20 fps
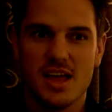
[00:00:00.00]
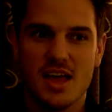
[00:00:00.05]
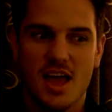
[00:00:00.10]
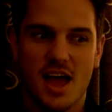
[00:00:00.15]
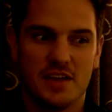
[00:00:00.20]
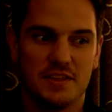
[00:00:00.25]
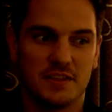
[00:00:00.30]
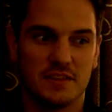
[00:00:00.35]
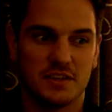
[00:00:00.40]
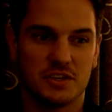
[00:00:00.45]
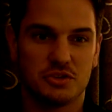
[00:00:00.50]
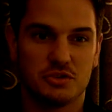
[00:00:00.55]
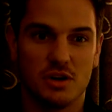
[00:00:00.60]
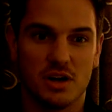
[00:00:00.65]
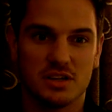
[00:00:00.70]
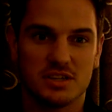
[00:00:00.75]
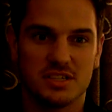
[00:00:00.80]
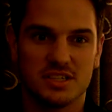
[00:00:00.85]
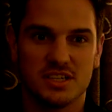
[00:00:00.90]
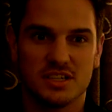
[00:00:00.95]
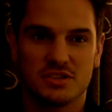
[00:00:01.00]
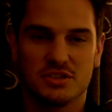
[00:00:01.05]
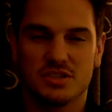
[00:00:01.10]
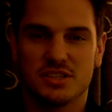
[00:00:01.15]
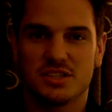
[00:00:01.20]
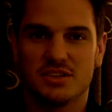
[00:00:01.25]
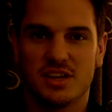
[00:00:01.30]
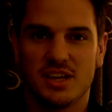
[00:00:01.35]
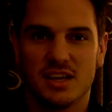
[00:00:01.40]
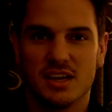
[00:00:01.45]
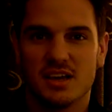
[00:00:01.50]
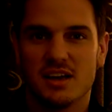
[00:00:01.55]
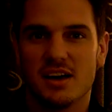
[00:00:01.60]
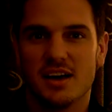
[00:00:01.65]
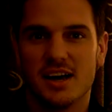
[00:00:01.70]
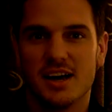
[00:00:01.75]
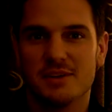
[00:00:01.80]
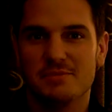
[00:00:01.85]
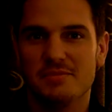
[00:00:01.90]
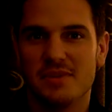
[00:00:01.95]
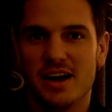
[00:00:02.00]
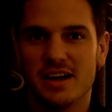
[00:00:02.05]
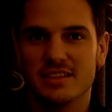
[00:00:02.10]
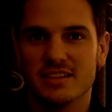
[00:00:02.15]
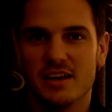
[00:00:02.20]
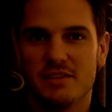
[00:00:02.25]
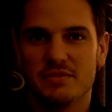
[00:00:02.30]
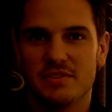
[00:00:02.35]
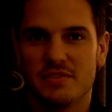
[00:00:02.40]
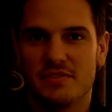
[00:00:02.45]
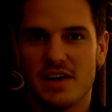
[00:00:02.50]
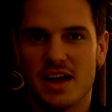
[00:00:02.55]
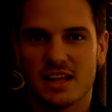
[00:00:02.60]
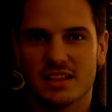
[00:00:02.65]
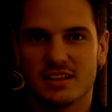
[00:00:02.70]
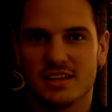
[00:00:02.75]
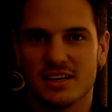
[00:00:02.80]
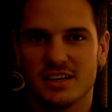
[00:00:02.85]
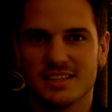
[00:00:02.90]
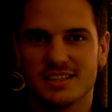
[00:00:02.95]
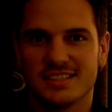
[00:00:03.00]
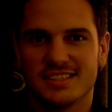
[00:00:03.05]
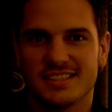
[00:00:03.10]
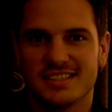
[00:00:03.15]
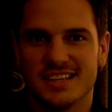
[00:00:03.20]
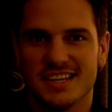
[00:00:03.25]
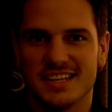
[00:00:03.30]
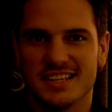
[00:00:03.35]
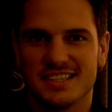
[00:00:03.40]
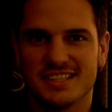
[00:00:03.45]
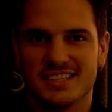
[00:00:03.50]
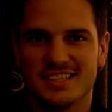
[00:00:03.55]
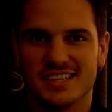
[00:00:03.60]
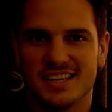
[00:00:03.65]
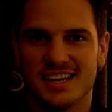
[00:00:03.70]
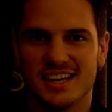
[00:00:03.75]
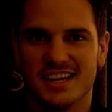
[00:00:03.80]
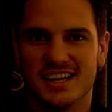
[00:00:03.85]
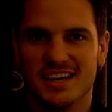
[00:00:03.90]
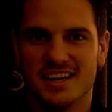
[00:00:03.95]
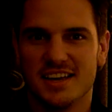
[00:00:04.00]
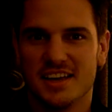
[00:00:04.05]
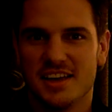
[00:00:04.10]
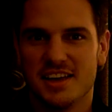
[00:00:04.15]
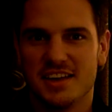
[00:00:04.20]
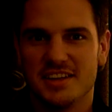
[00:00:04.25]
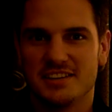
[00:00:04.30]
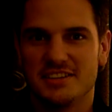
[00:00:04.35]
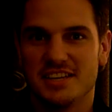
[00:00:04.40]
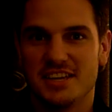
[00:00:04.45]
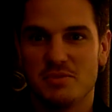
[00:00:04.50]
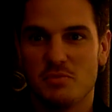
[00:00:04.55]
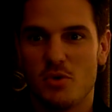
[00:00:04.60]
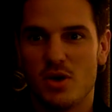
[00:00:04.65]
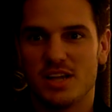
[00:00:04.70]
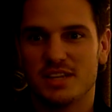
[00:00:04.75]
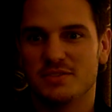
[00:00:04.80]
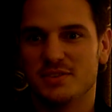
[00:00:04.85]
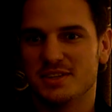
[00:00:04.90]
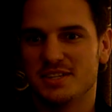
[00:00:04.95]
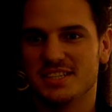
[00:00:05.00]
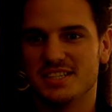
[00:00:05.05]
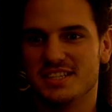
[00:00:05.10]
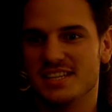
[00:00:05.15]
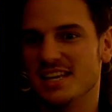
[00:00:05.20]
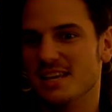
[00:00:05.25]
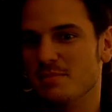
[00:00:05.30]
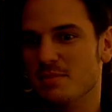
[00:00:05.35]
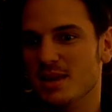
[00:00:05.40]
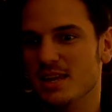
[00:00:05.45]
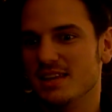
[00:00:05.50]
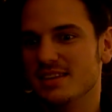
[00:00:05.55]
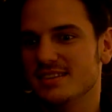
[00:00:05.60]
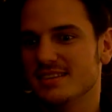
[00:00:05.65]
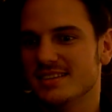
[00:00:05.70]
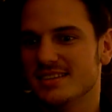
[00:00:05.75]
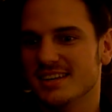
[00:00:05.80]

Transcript: I think the structure is interesting. Um, I love the fact that it's it's uh, Team West versus Team East.